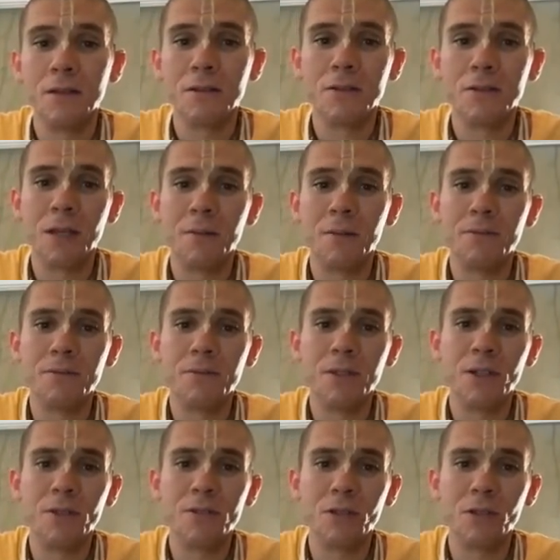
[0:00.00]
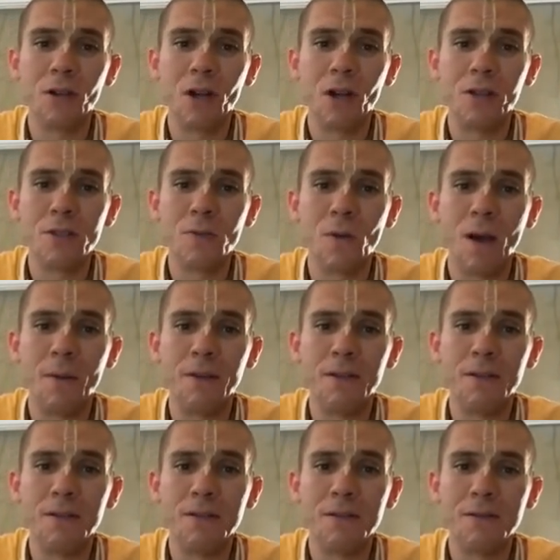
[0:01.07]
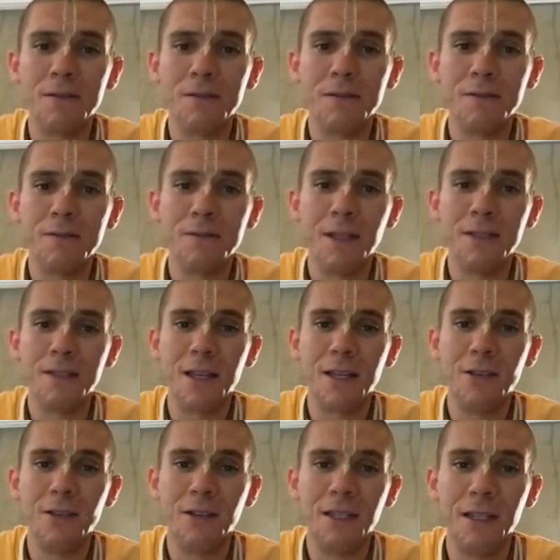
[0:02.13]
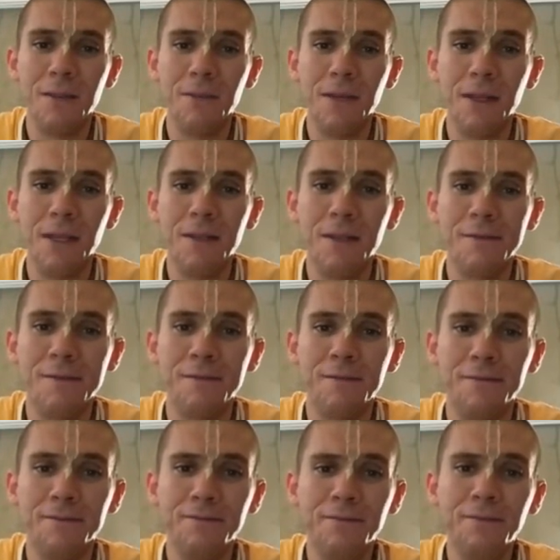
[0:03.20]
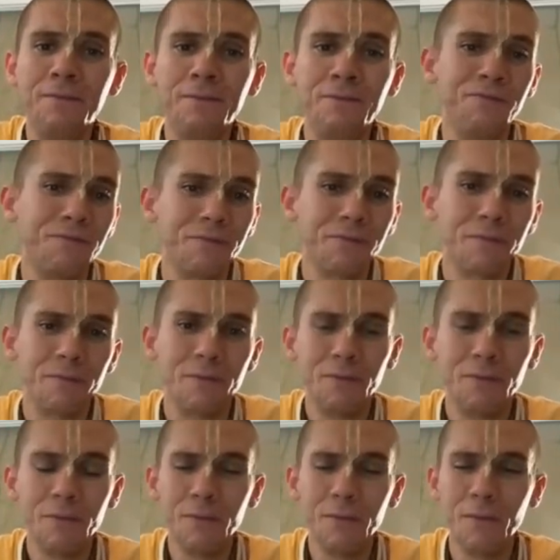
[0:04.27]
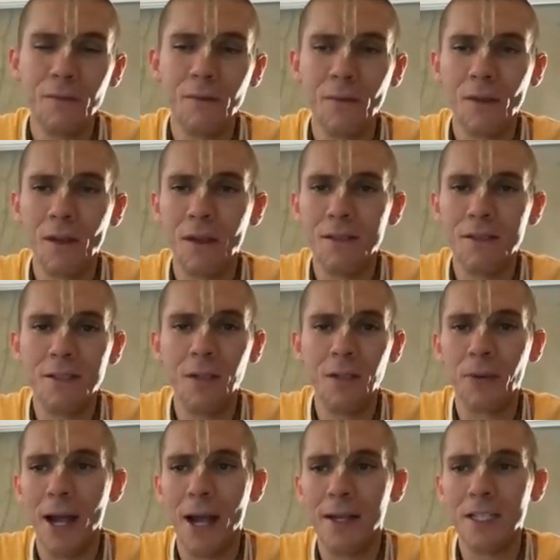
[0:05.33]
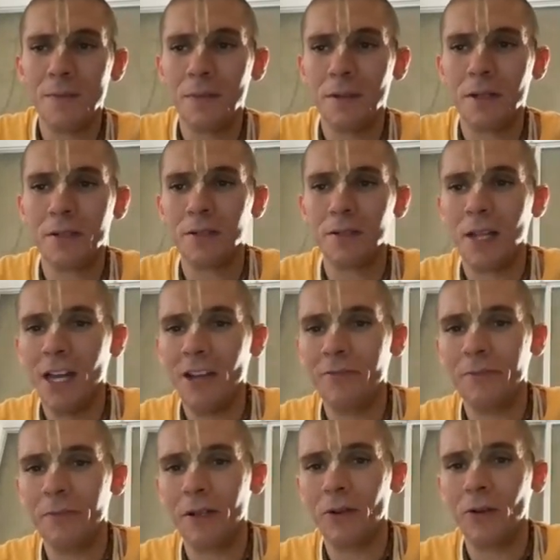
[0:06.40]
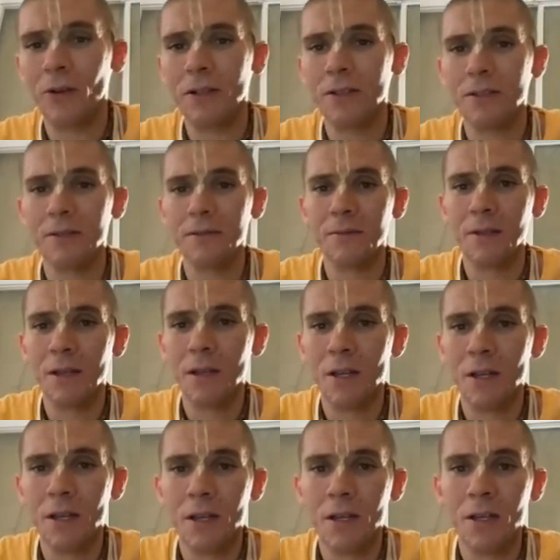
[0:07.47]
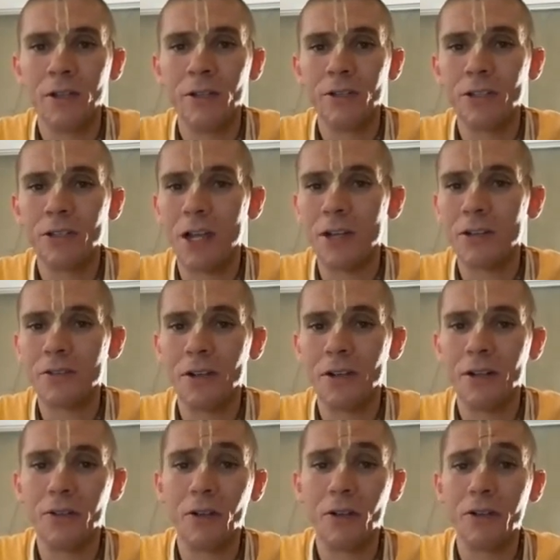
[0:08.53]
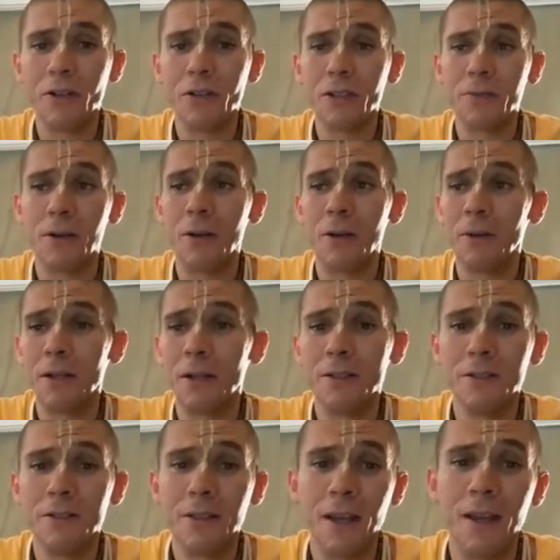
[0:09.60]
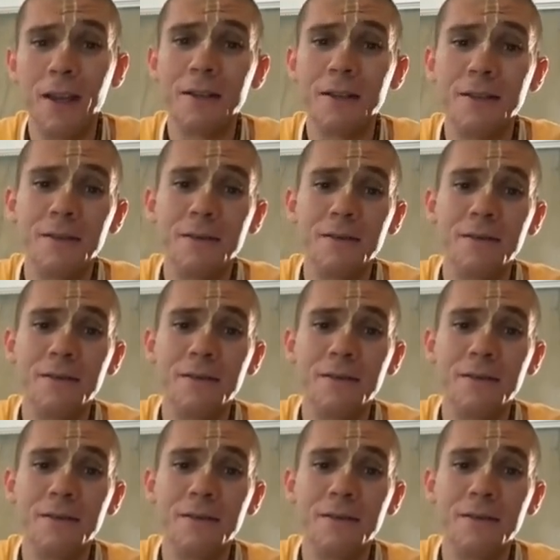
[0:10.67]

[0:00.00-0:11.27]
So some, so-called swamis, they say you can eat meat and still practice spiritual life, but according to Shastra and according to Srila Prabhupada, you can't.